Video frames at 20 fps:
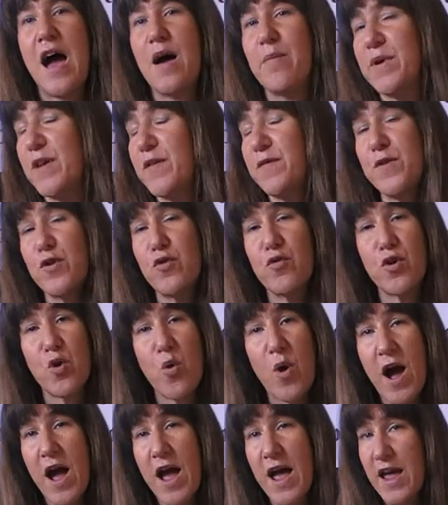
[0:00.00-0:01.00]
If you
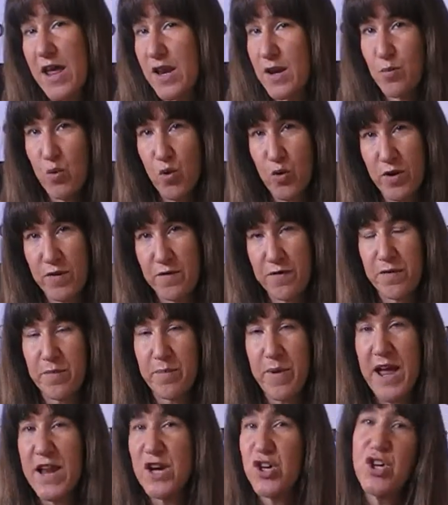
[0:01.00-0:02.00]
require any more
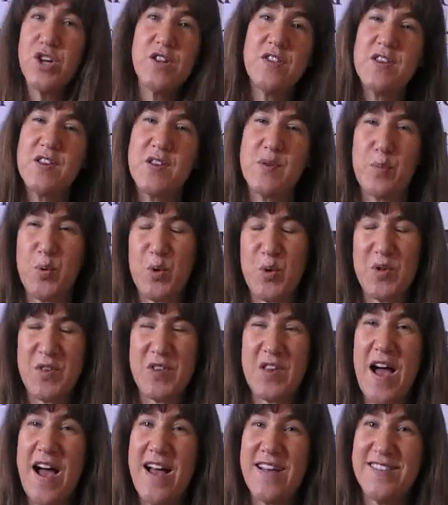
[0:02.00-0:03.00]
information, the Sports
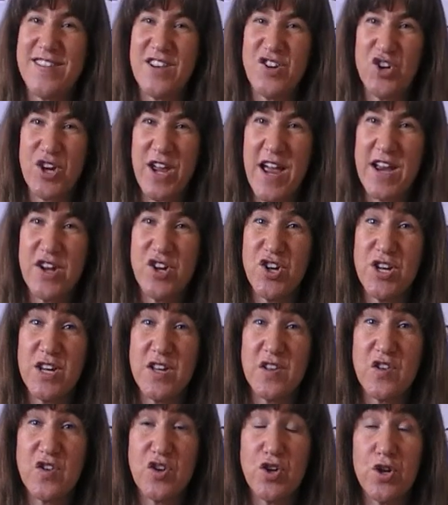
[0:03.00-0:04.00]
Science Education
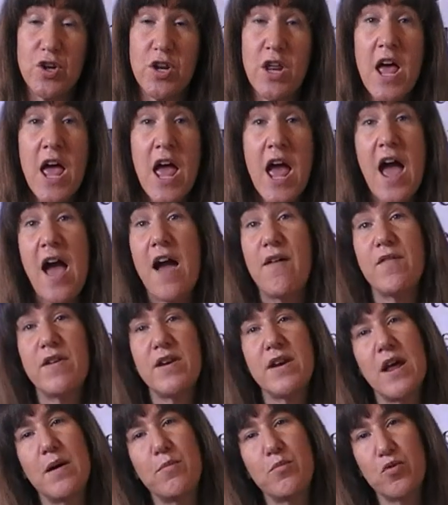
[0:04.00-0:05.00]
Institute have a
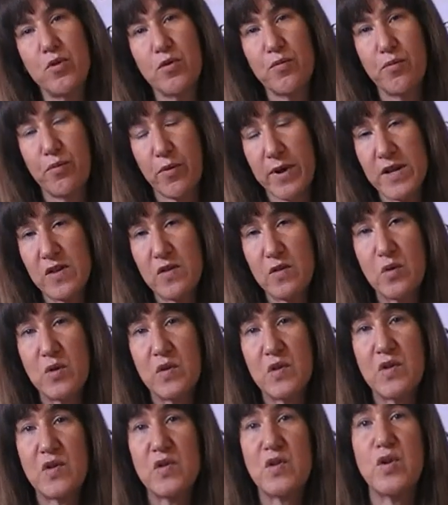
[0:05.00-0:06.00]
number of
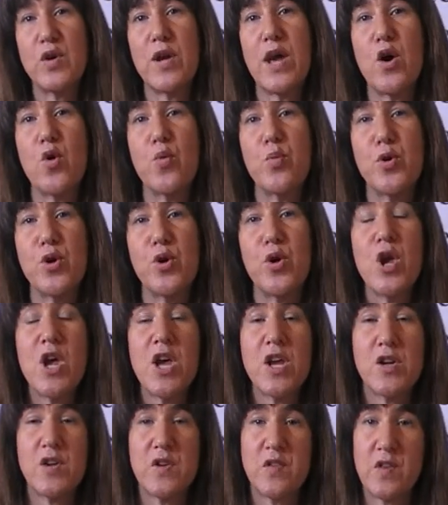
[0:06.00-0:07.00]
resources to help you
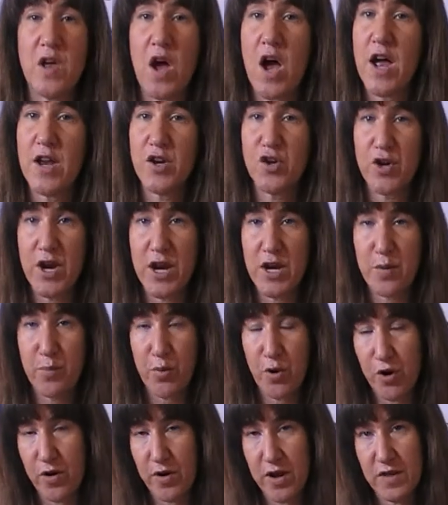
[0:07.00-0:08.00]
design training
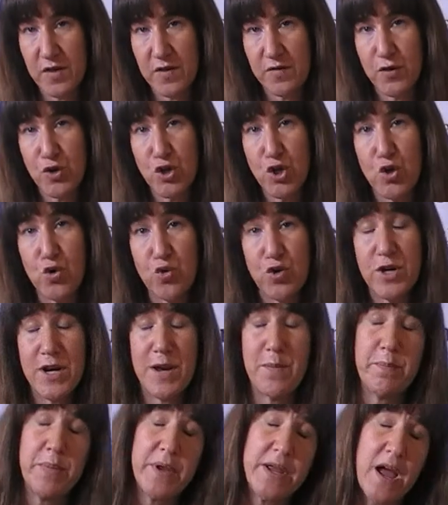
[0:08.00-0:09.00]
programs for children
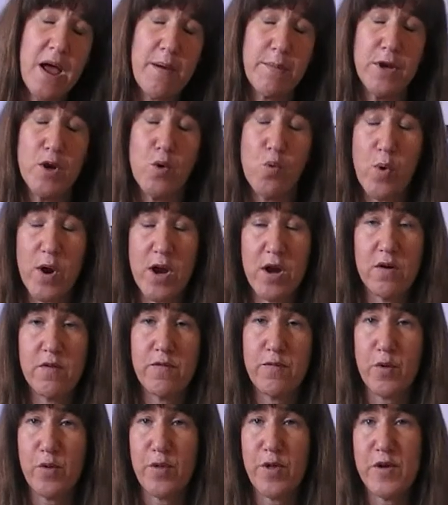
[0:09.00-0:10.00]
and becoming aware
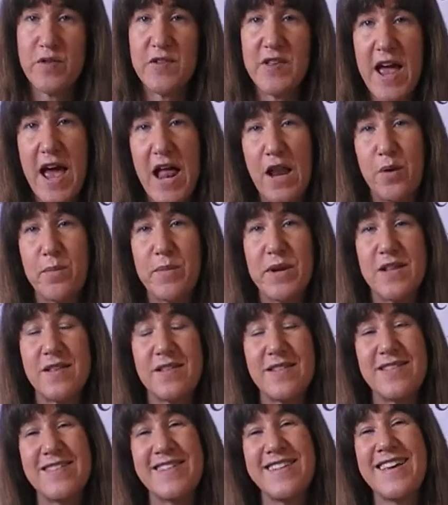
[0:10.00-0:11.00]
of all those
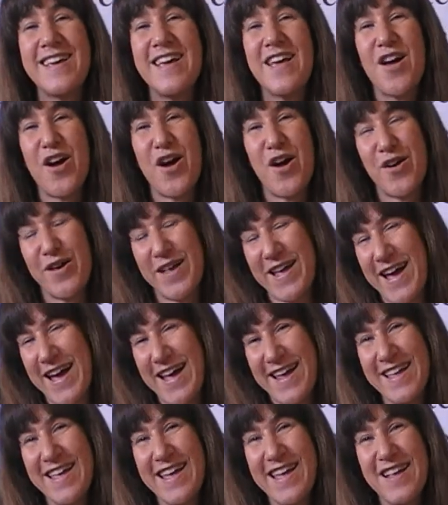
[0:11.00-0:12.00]
elements.
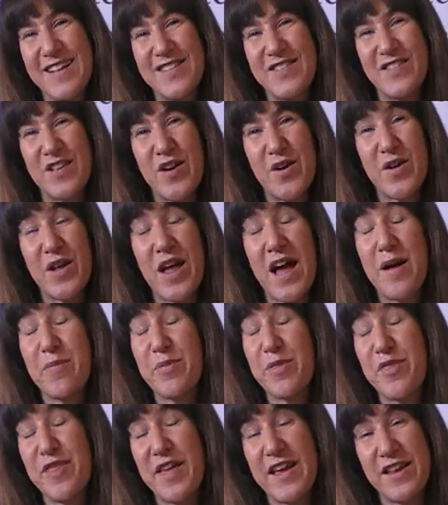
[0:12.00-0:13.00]
Okay,
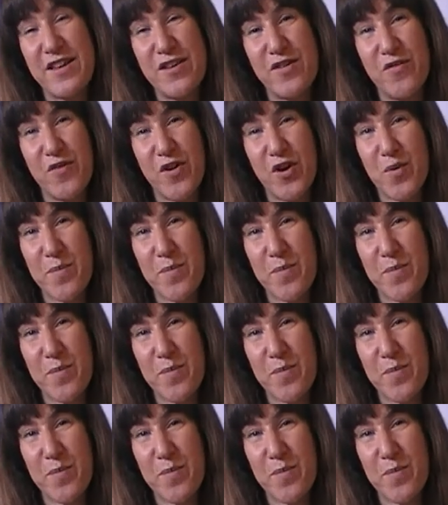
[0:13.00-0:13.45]
so thank you very